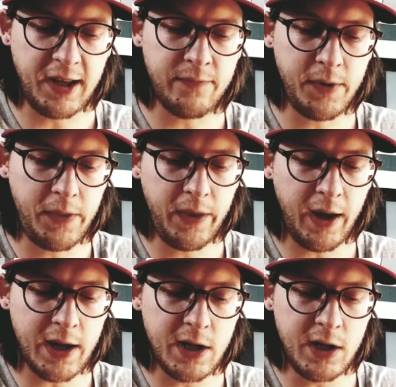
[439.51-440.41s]
everything
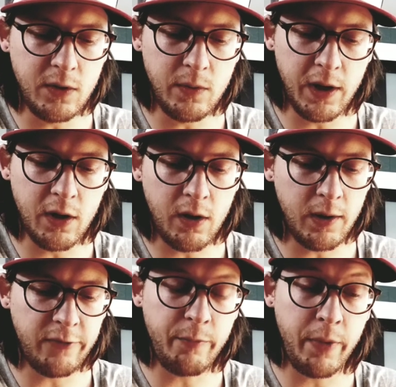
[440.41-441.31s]
I do in all
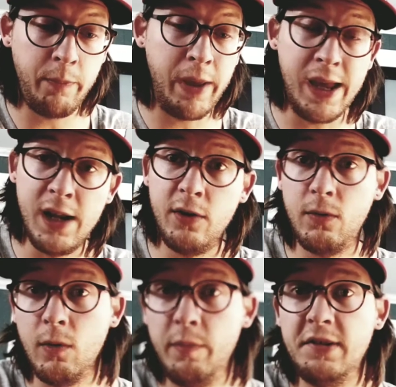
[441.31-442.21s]
of my paid
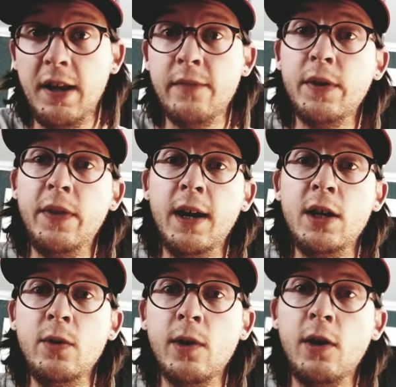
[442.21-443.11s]
groups, everything I
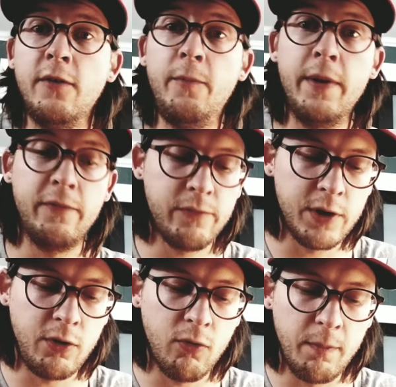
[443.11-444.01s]
do in all of my
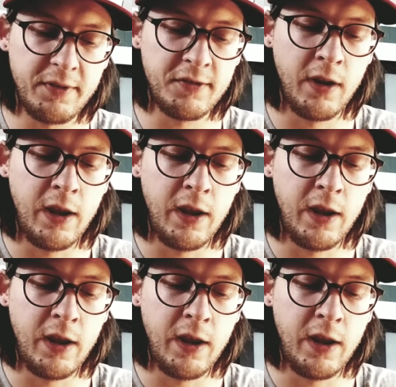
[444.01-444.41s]
free groups